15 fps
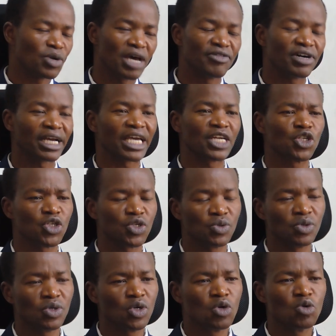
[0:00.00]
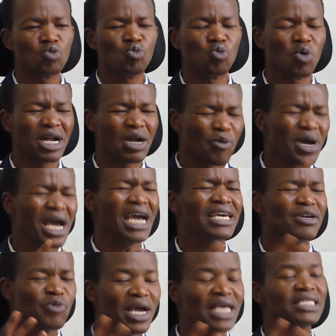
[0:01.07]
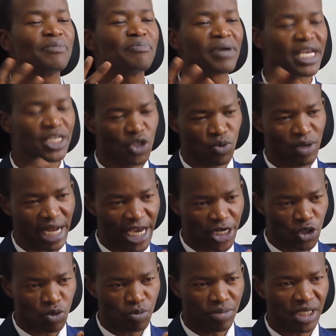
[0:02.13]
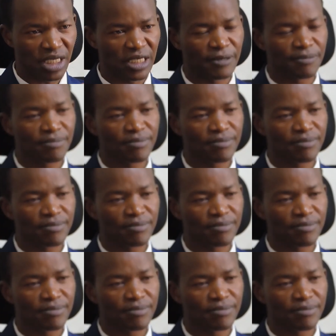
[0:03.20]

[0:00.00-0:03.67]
that you'll ever get to. Where is the place you'd like to be?